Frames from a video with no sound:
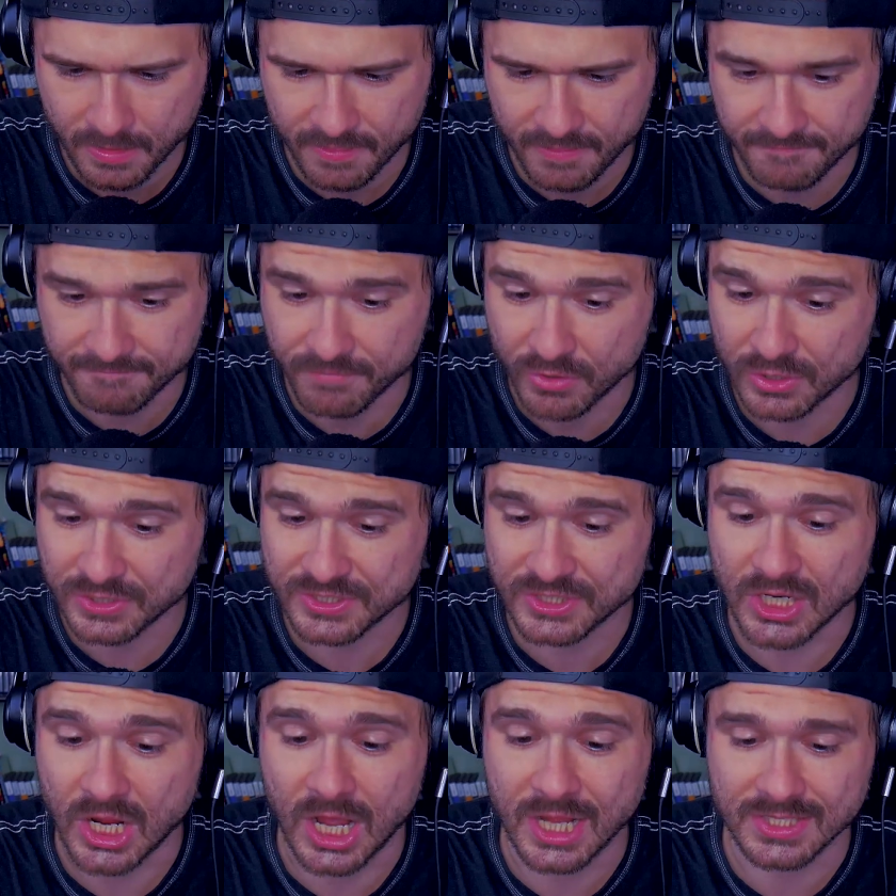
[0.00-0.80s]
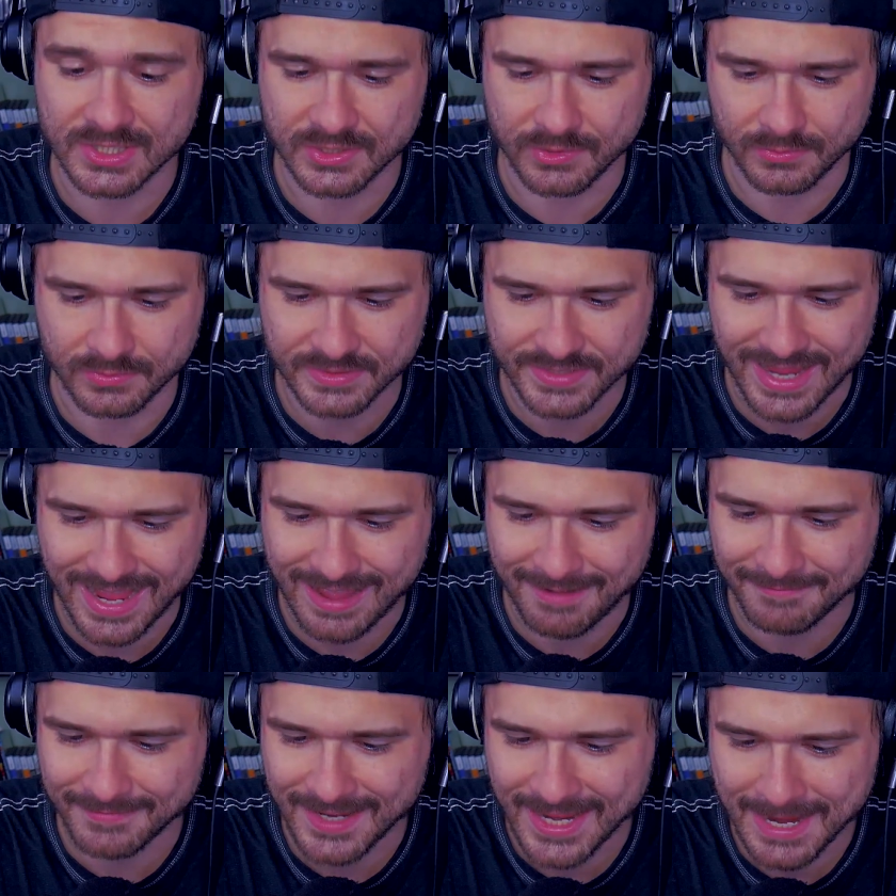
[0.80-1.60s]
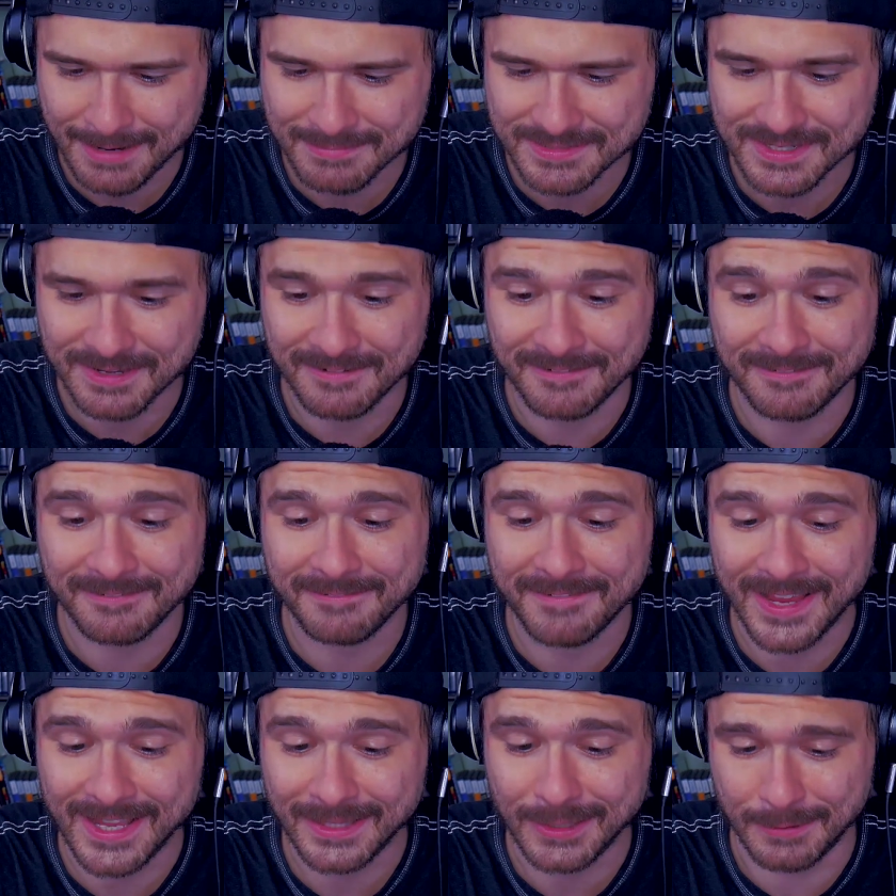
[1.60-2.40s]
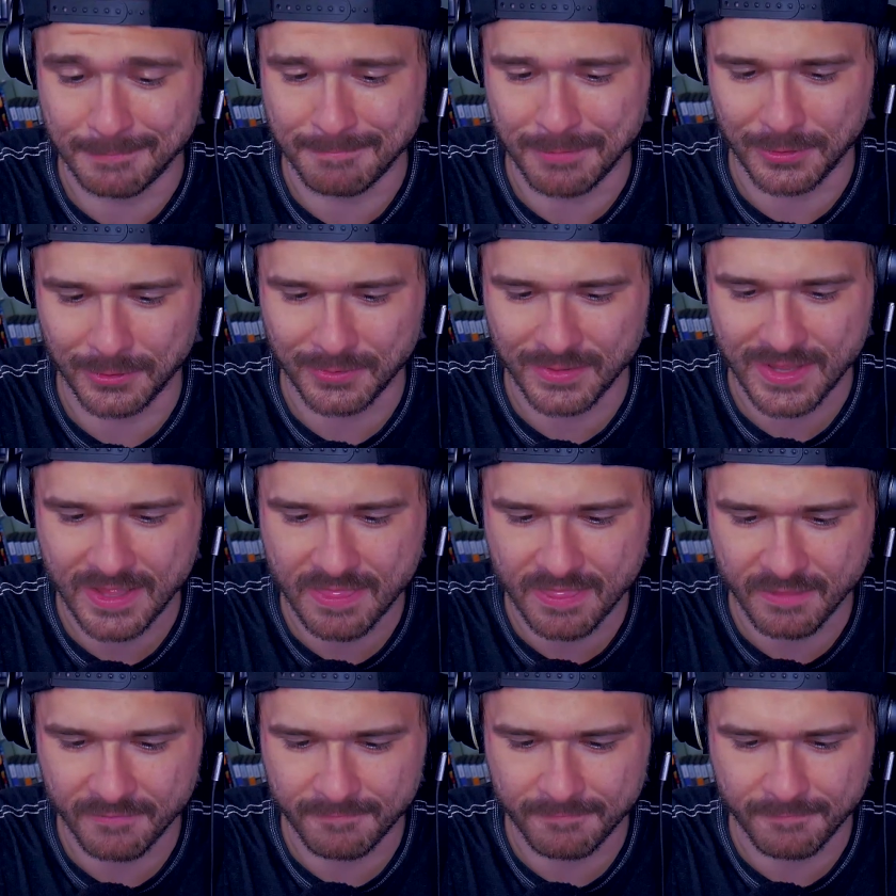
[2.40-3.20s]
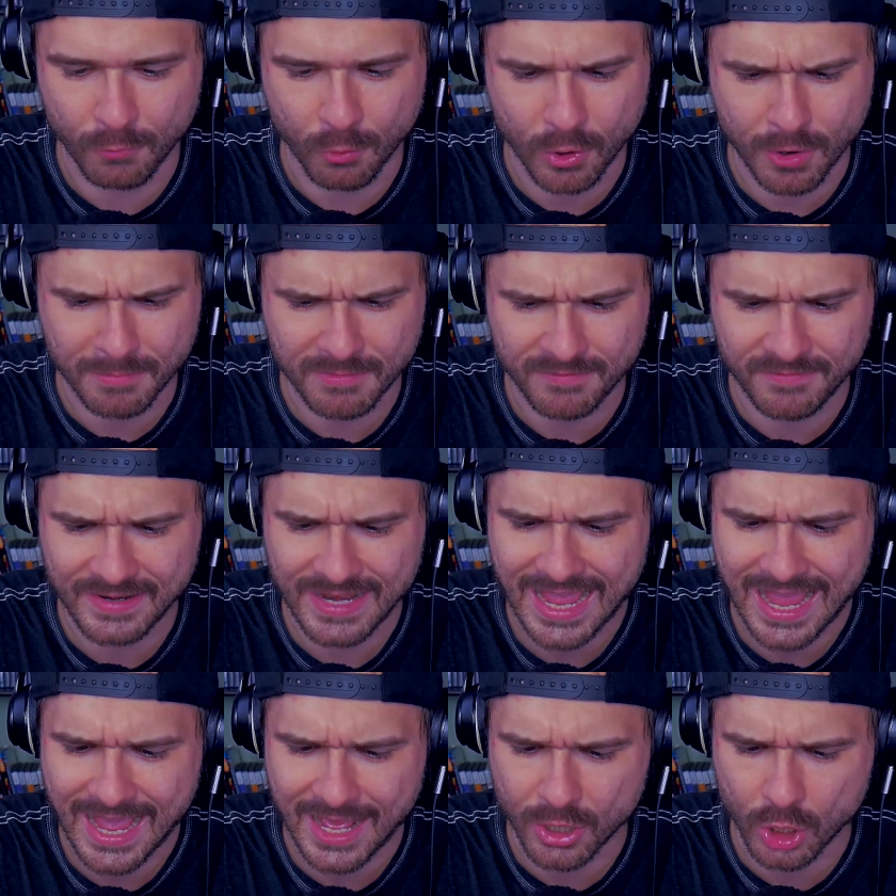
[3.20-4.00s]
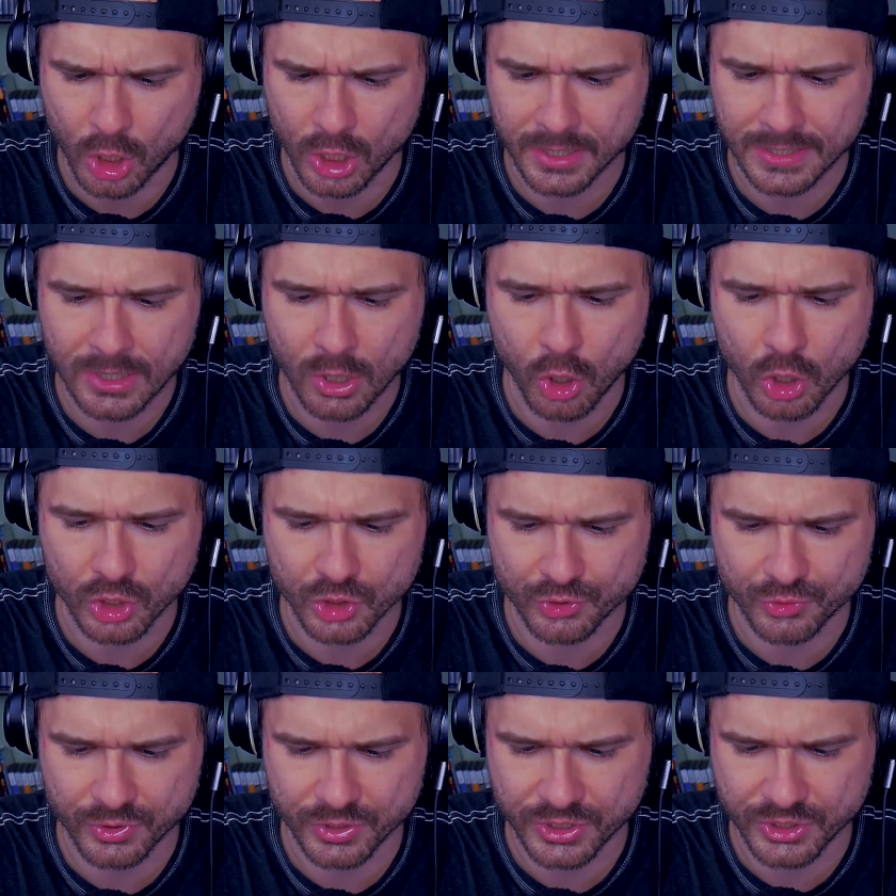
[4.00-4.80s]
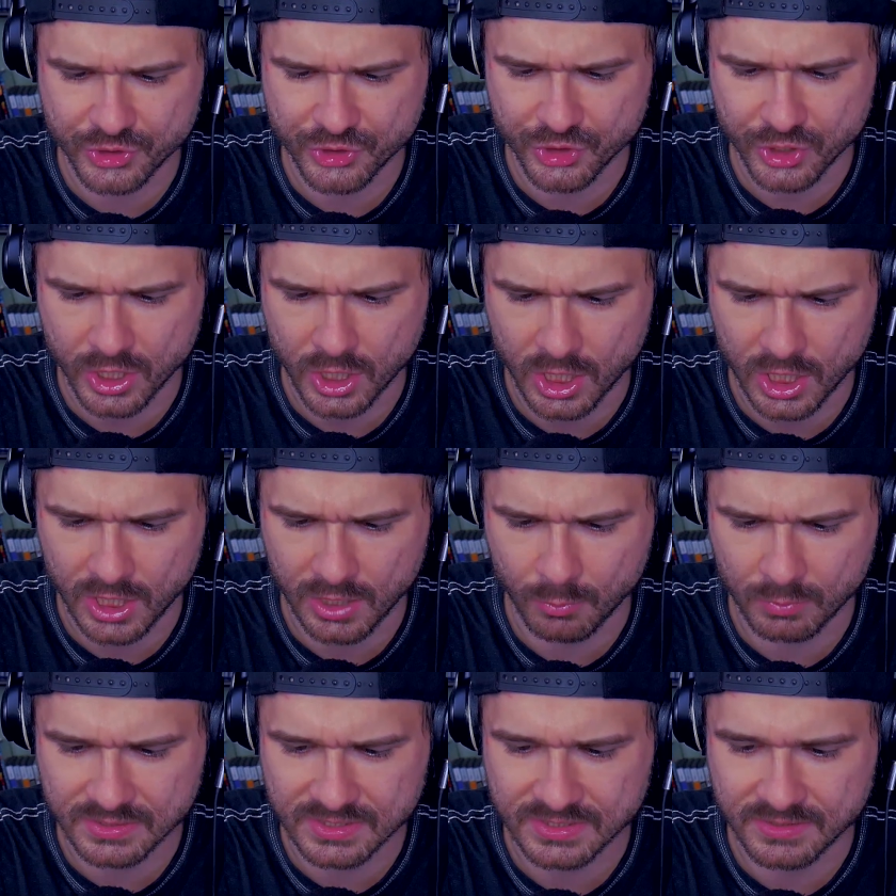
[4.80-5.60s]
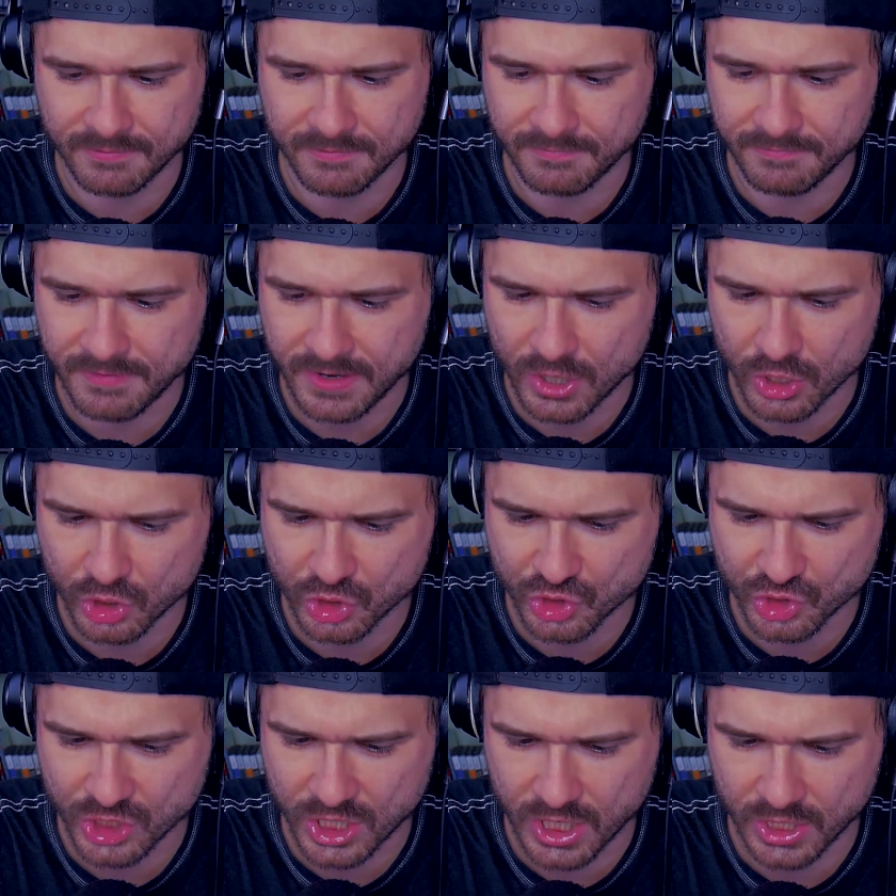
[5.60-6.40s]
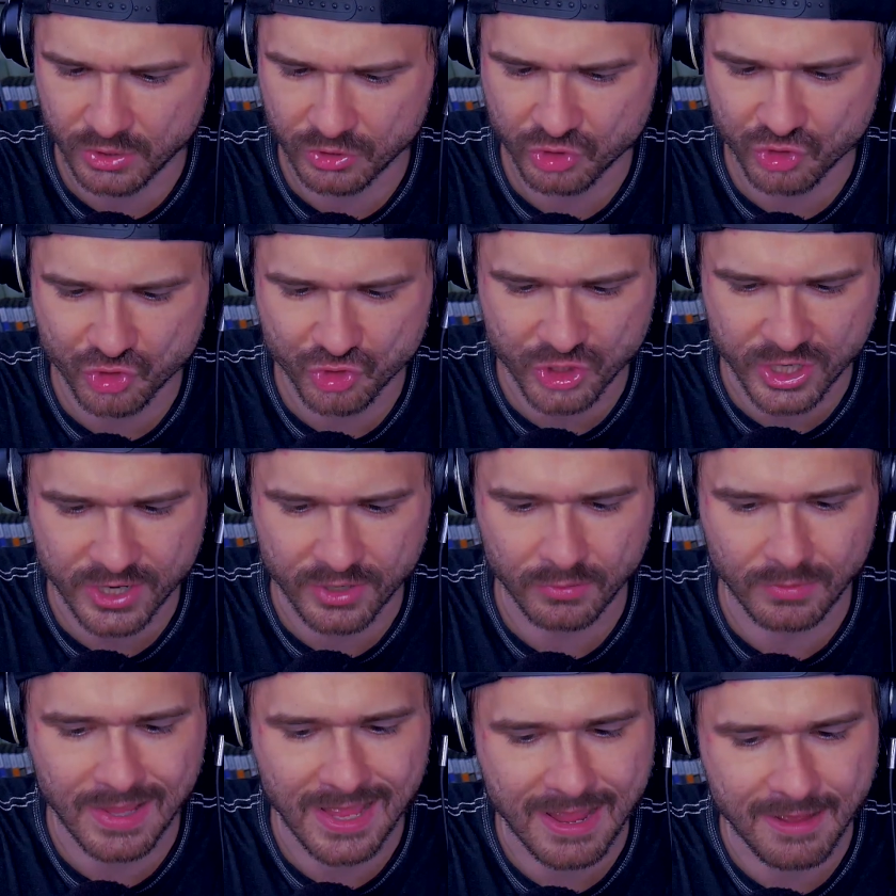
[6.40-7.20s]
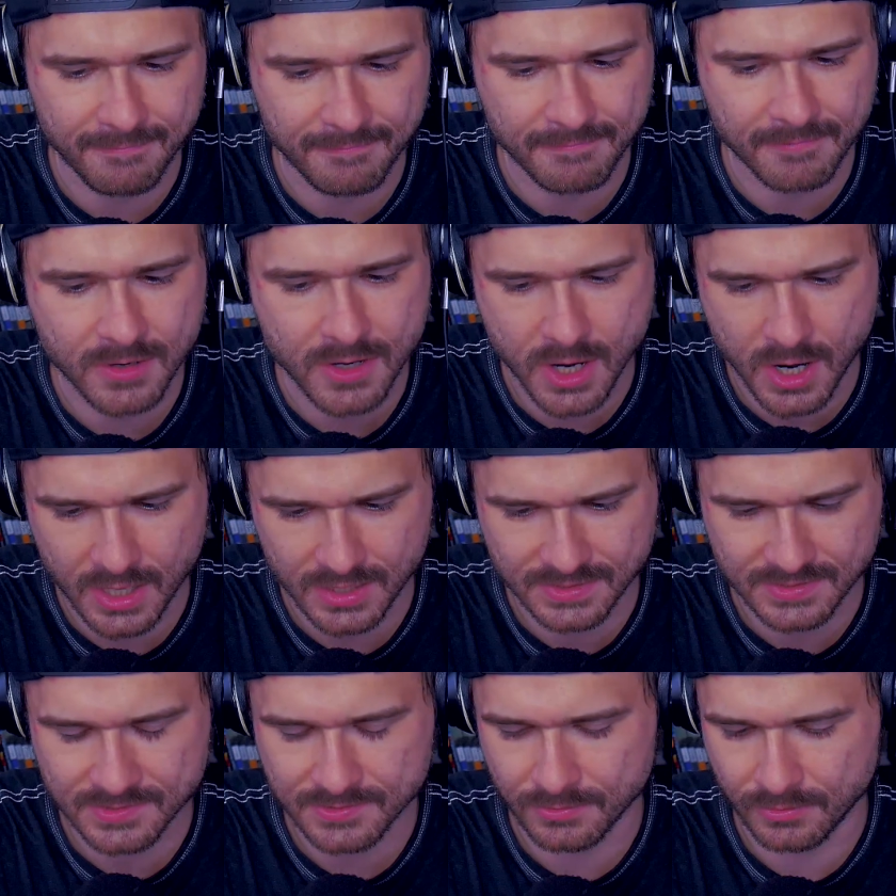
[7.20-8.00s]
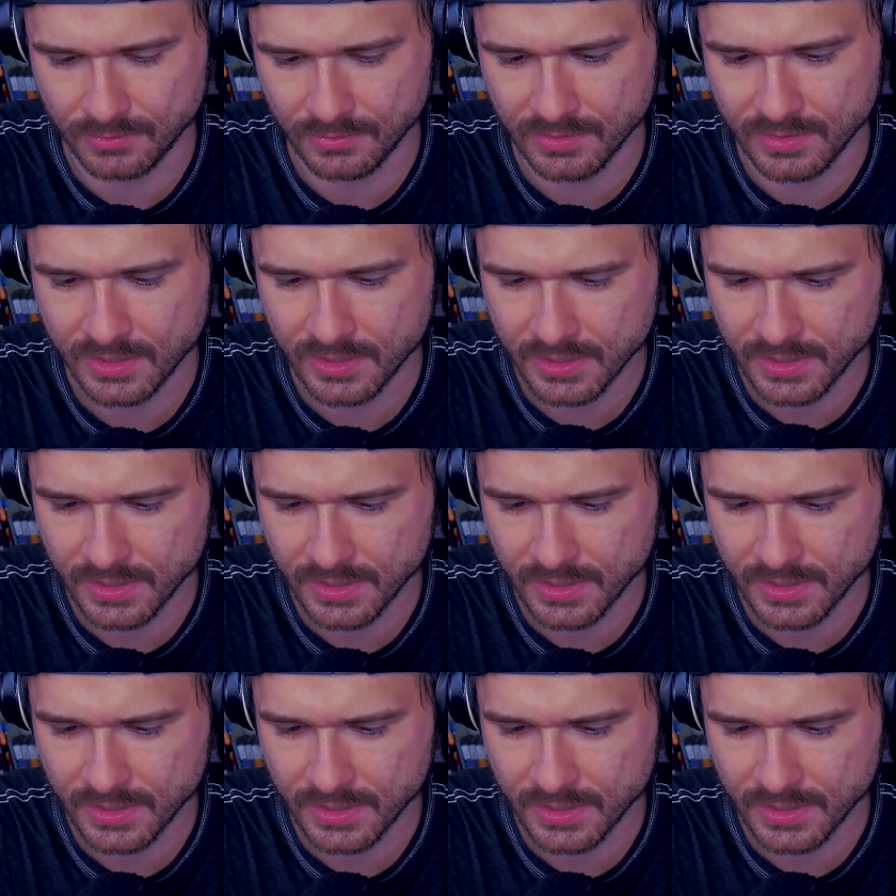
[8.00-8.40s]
The first console to have games available in the form of an add-on cartridge was the Fairchild Channel F console,